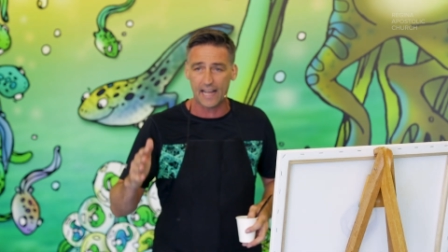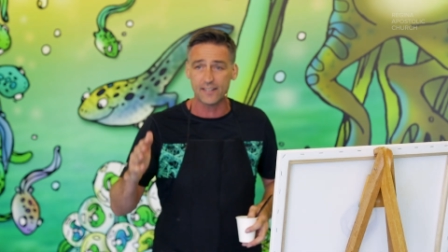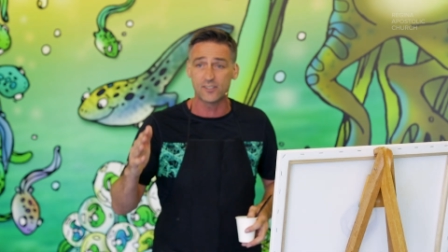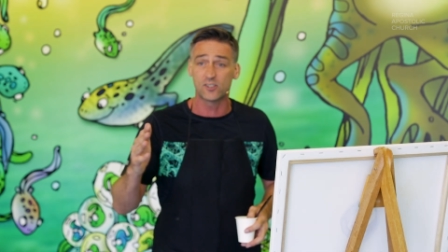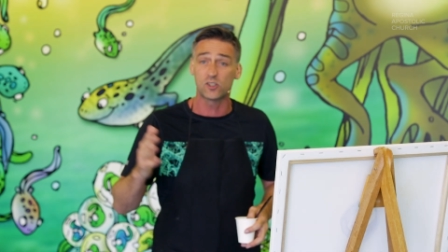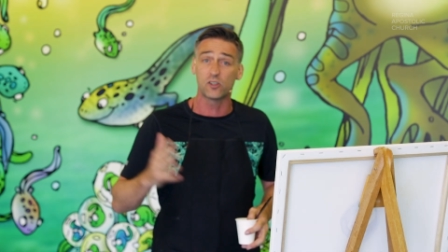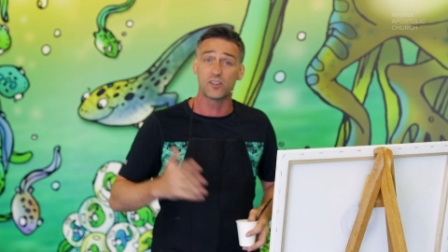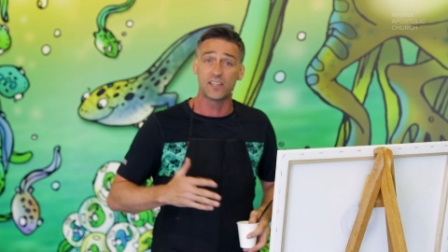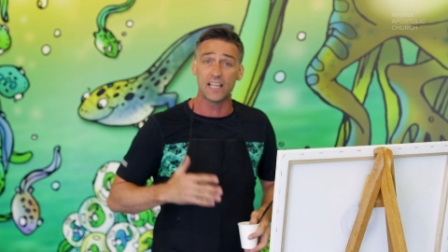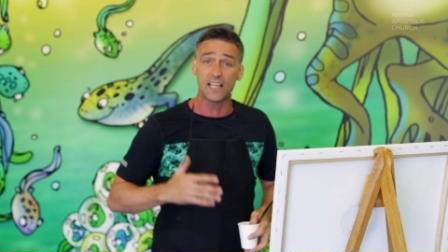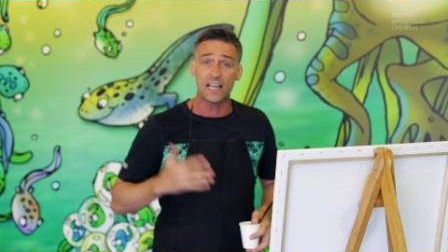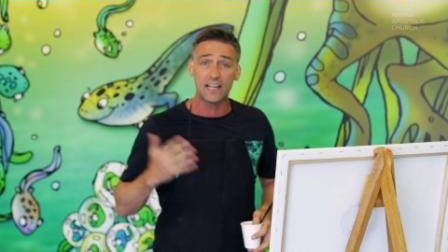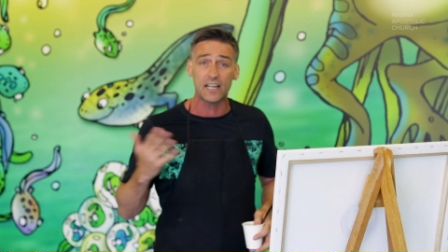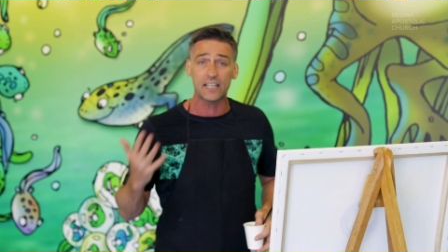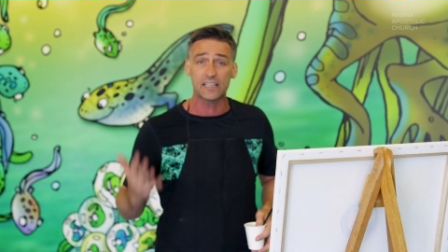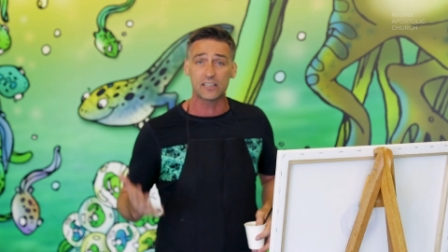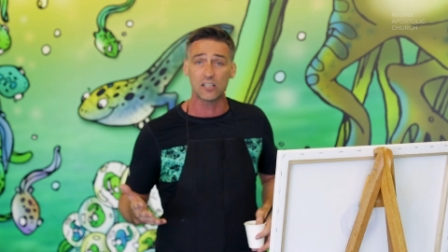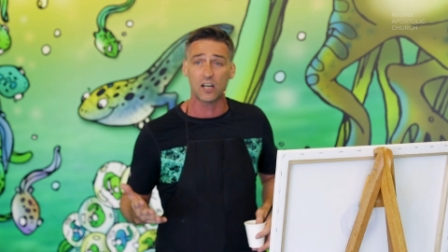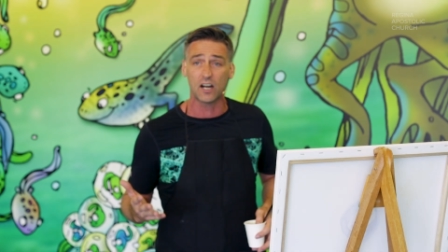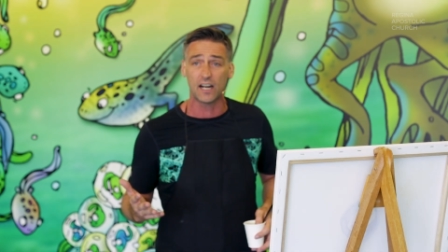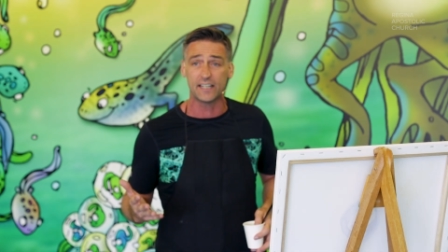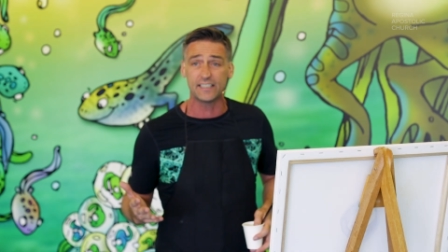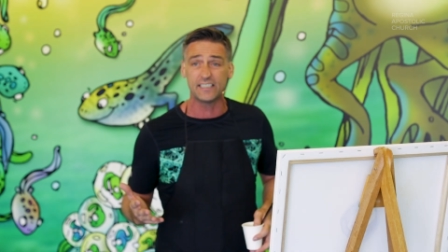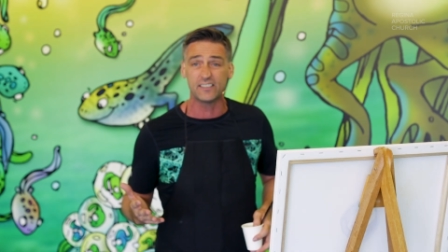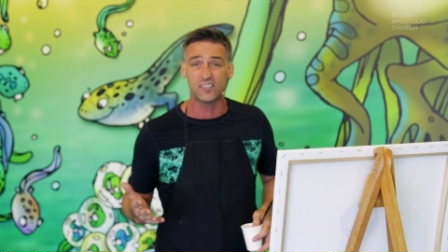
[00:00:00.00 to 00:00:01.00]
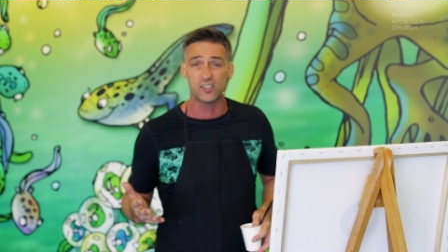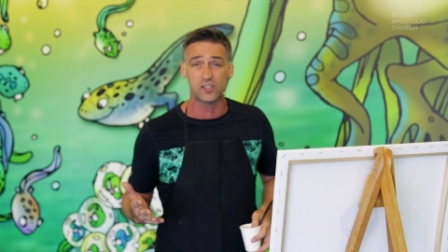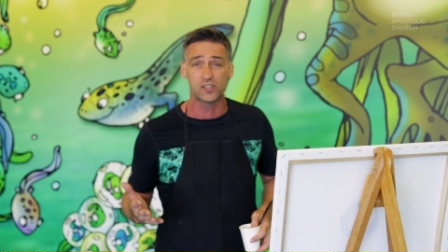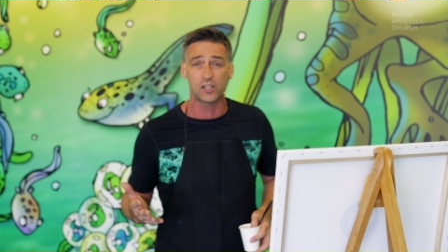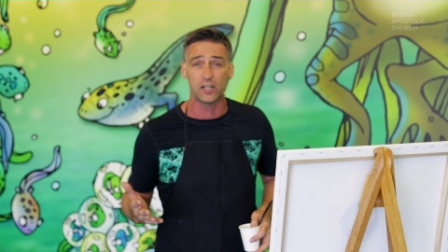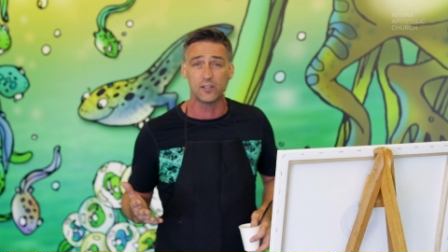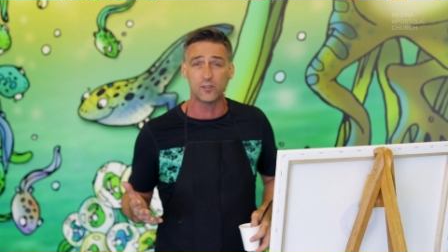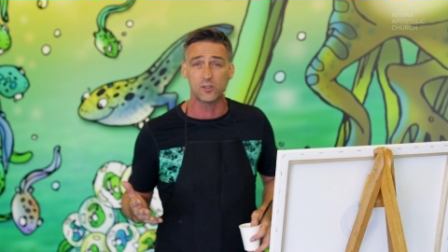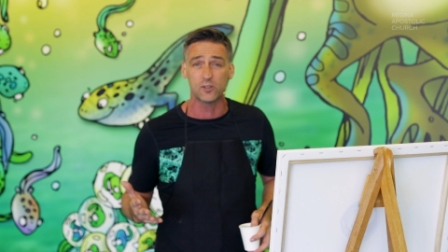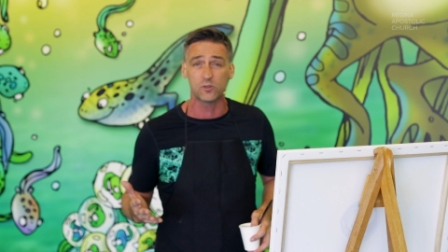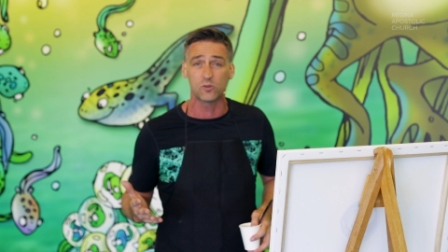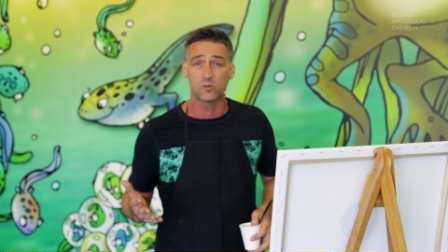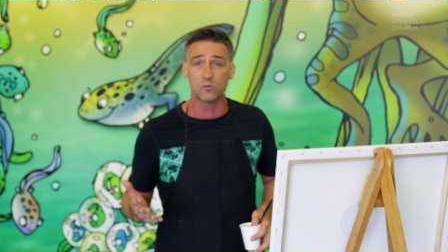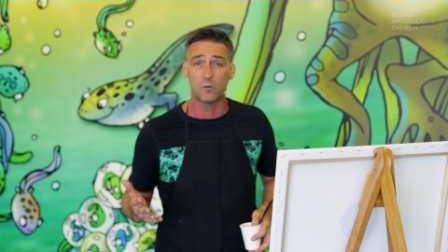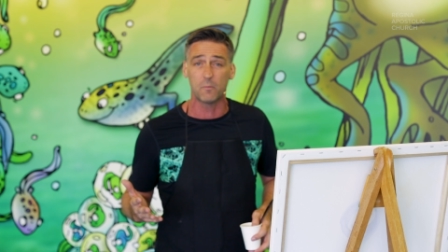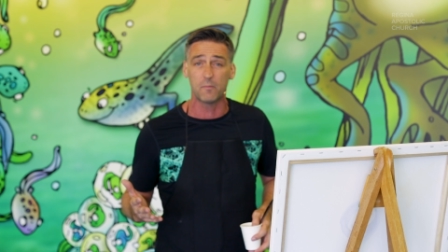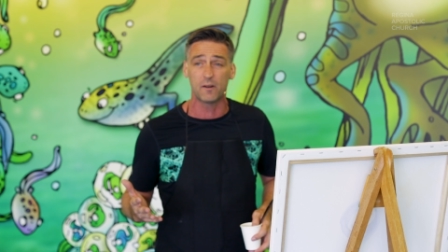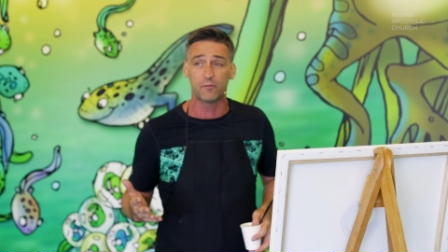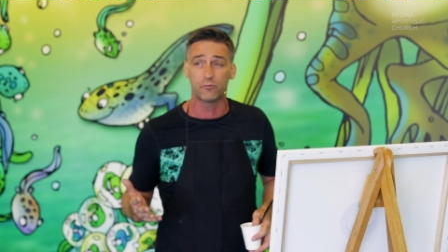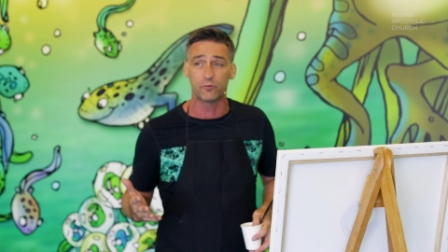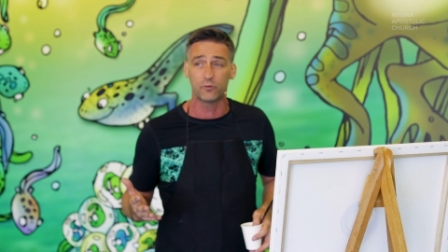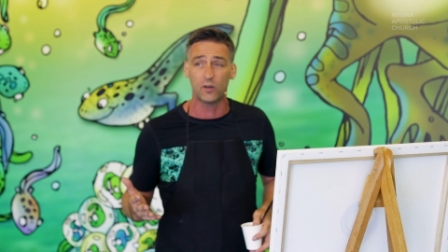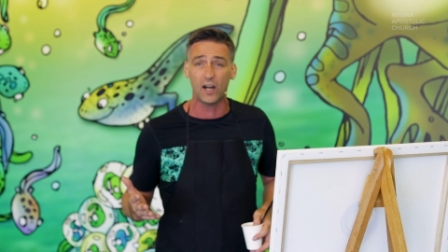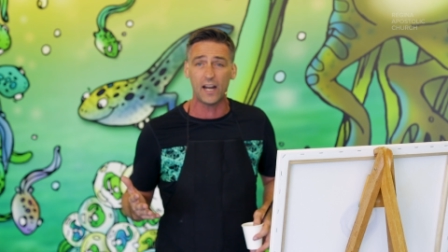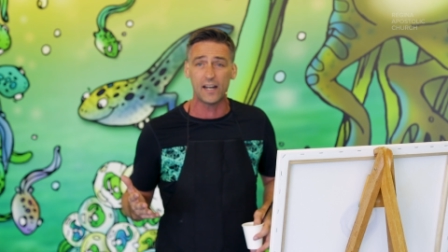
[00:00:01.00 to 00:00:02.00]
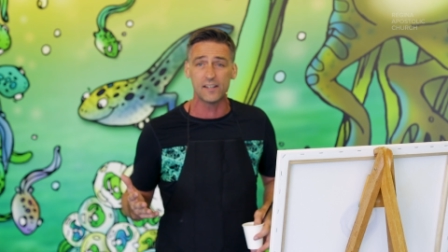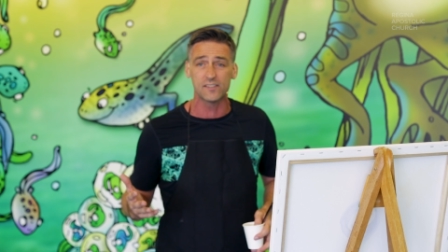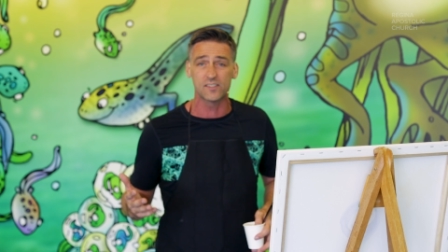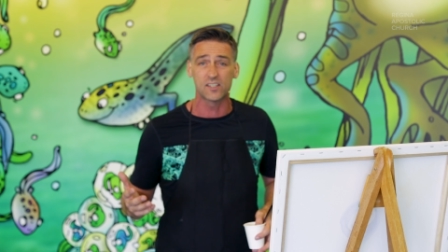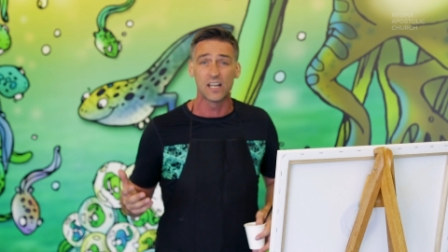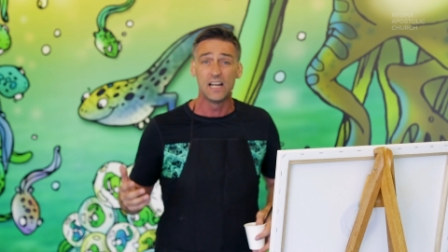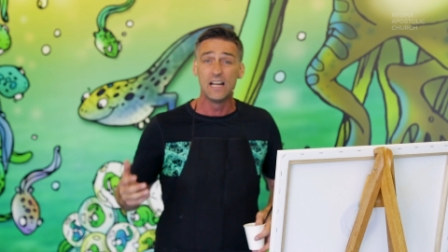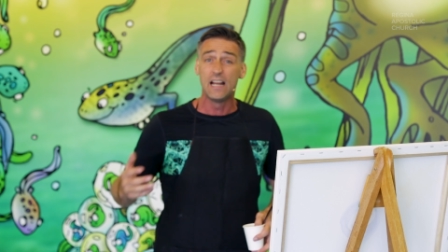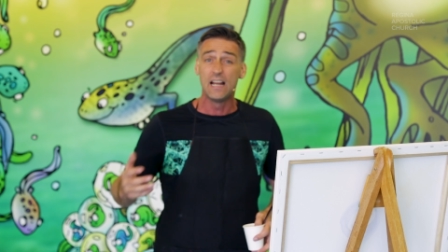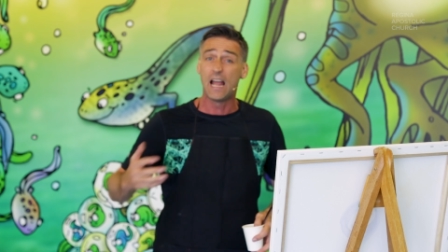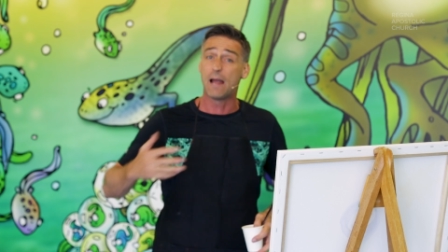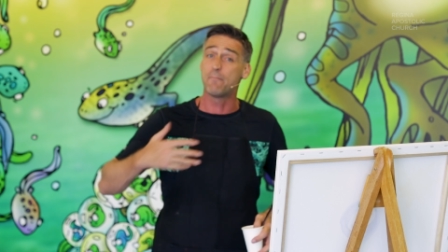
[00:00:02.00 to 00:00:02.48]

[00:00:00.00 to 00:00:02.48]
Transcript: And so then I thought I need to share this with all my friends,